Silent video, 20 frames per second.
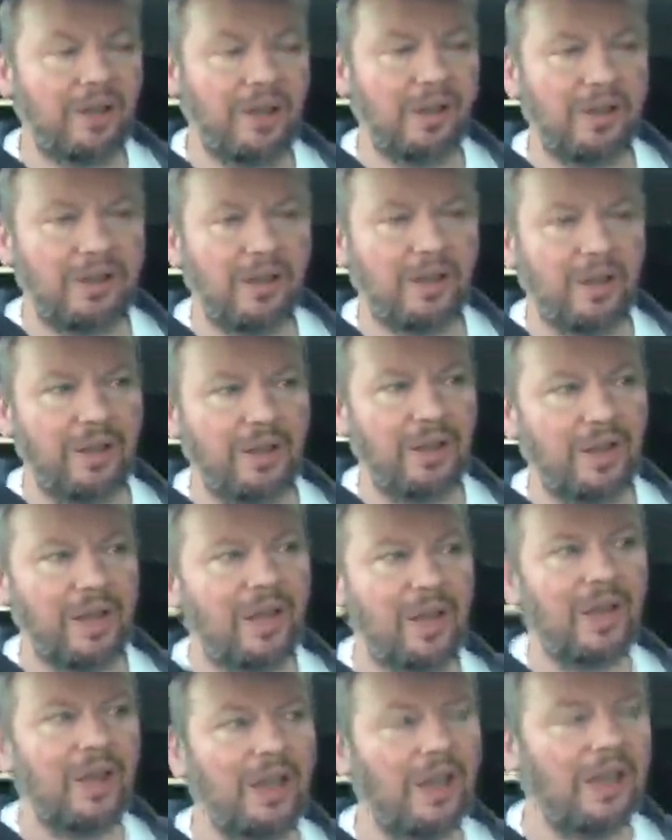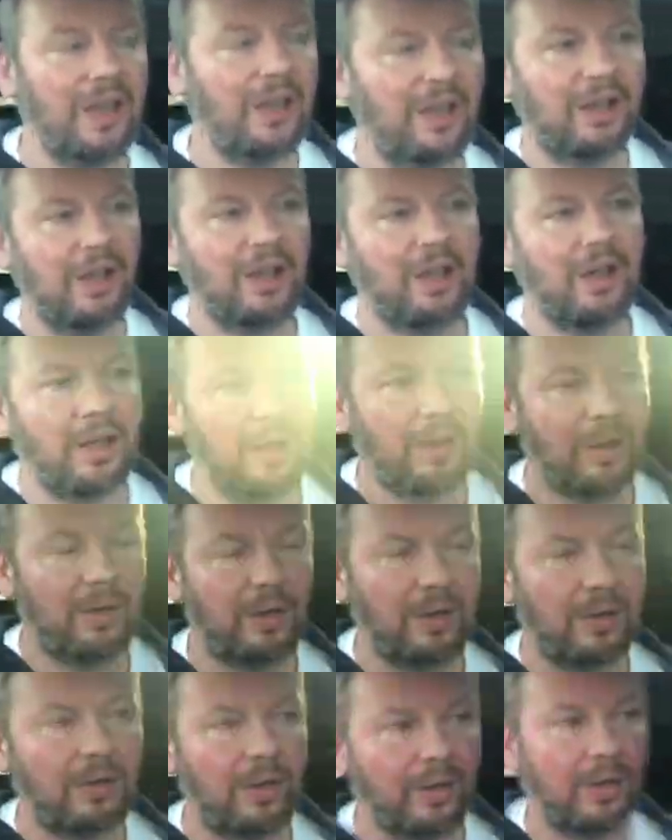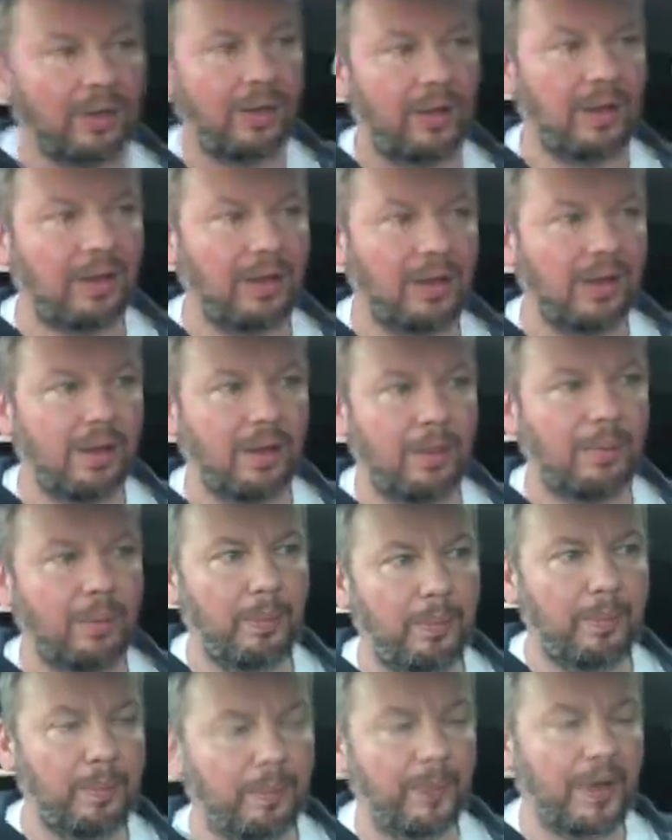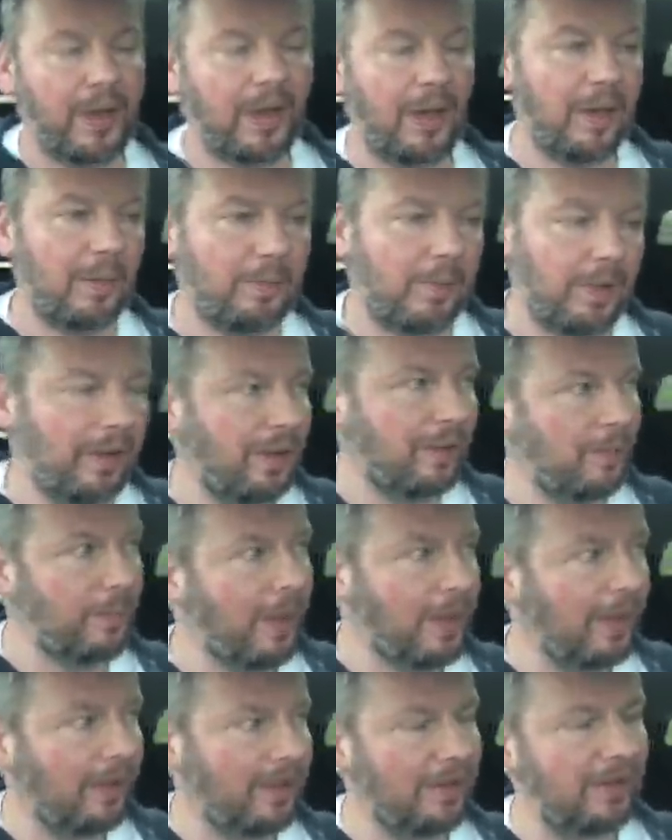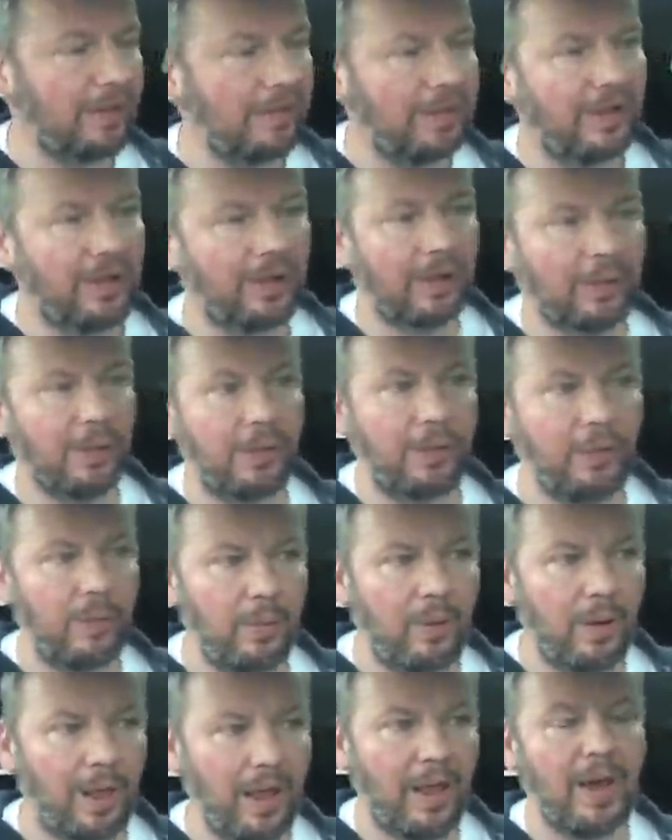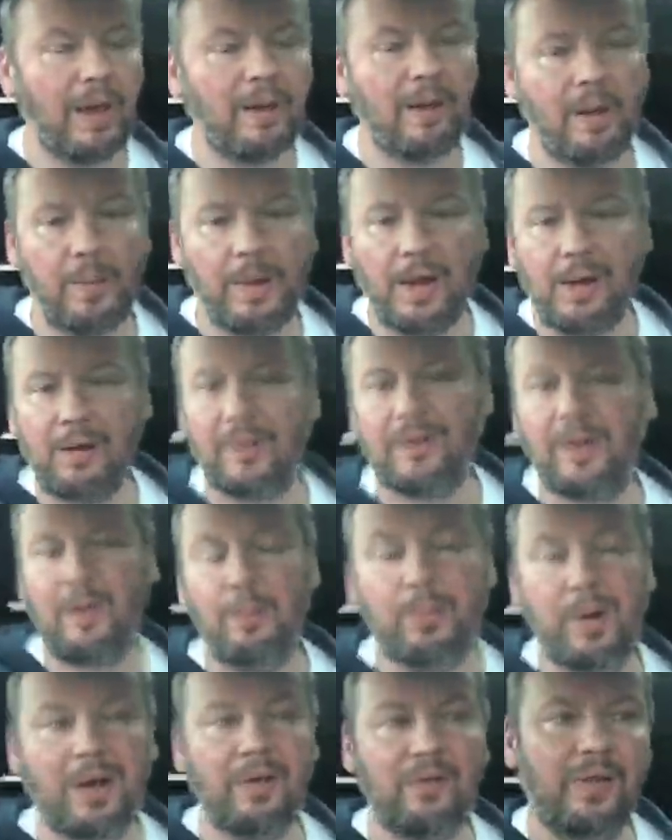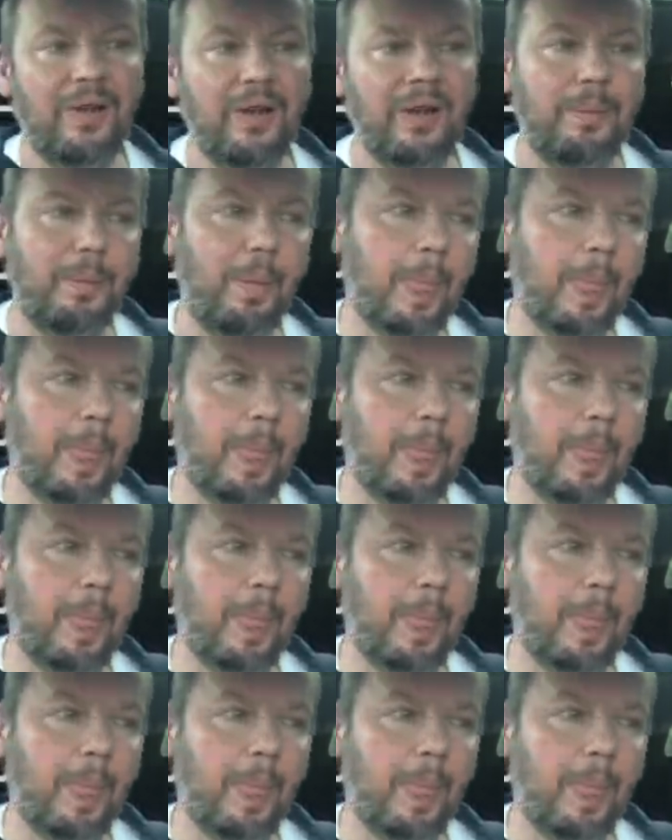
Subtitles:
Sunday took Callum and his mates to Aero Bounce in Bradford